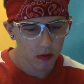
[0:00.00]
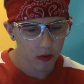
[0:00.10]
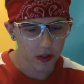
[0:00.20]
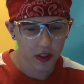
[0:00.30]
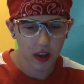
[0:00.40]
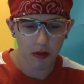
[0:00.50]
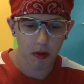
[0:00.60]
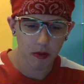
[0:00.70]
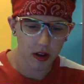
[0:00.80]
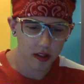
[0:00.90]
With the yummy
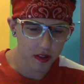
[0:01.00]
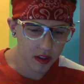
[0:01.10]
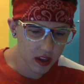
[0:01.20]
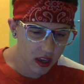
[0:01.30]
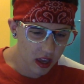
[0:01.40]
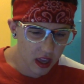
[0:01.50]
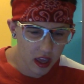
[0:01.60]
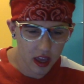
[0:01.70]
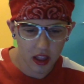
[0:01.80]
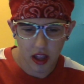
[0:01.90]
bread. Zeke and